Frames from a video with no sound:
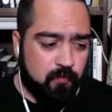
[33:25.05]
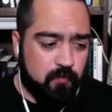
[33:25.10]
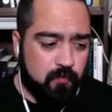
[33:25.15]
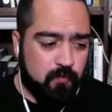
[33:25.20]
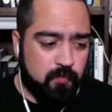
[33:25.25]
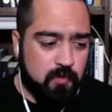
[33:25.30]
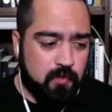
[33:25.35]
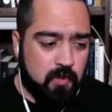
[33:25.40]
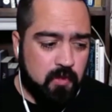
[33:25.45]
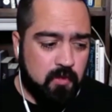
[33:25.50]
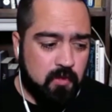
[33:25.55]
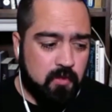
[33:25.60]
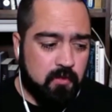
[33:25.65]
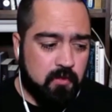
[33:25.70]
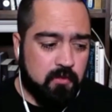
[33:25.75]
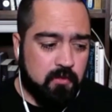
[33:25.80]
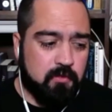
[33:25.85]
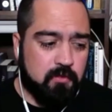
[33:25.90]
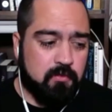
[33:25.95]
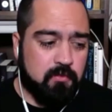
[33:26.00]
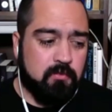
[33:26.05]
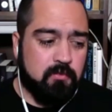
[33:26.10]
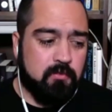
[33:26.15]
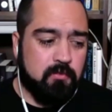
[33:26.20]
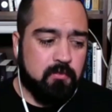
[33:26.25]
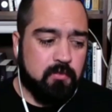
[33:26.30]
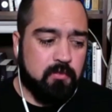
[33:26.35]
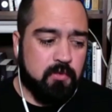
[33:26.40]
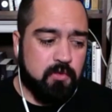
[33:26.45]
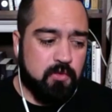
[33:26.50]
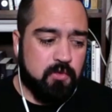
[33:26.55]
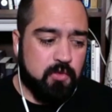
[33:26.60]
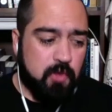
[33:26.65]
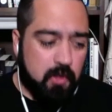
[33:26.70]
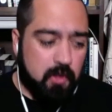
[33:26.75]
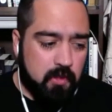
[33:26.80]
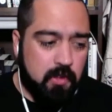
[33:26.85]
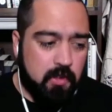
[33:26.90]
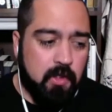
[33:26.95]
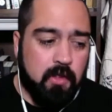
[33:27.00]
they
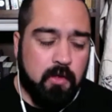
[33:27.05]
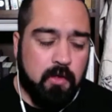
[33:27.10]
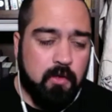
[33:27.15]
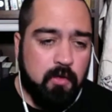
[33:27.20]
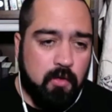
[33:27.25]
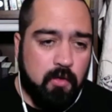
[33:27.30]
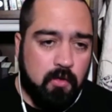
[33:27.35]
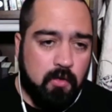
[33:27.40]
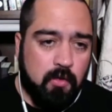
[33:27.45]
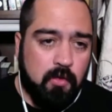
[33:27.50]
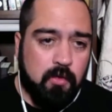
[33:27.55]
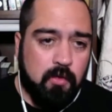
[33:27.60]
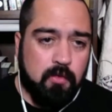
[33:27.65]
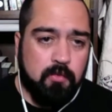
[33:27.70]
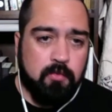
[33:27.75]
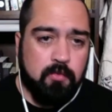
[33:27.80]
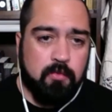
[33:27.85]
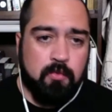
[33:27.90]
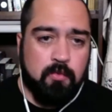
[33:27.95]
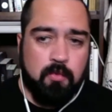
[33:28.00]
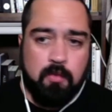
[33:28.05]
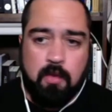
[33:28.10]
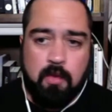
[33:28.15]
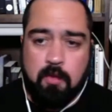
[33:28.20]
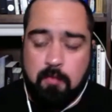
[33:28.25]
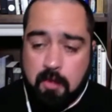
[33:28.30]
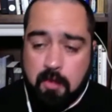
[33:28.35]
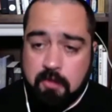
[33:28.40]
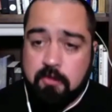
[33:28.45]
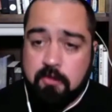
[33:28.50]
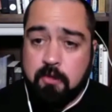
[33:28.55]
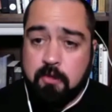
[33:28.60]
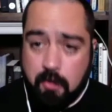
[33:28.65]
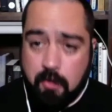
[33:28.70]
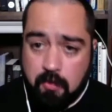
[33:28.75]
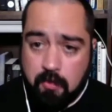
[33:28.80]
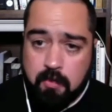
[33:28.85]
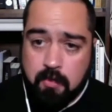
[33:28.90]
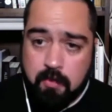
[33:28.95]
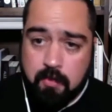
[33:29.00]
try to get an all well like Mexican
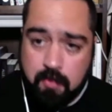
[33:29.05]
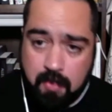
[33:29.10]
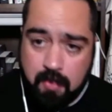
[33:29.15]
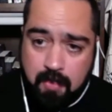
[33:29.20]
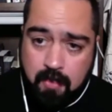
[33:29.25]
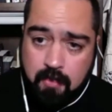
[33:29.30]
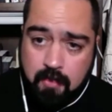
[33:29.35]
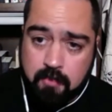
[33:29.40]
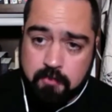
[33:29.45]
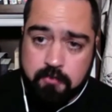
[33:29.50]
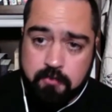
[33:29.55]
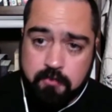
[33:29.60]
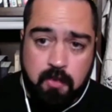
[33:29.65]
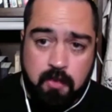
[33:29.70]
American cast.